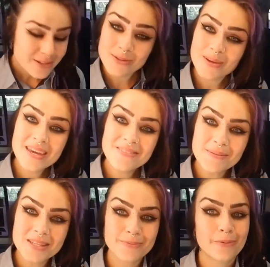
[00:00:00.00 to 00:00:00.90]
So even
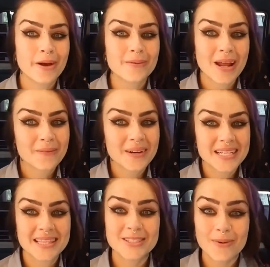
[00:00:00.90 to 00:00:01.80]
up to the point when I
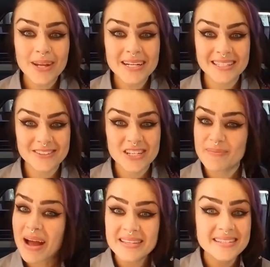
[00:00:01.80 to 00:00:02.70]
worked at the Toyota
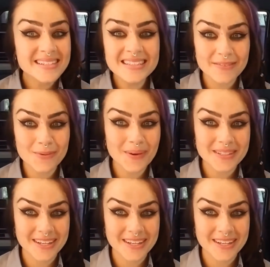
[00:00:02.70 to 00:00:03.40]
dealership, I'd still never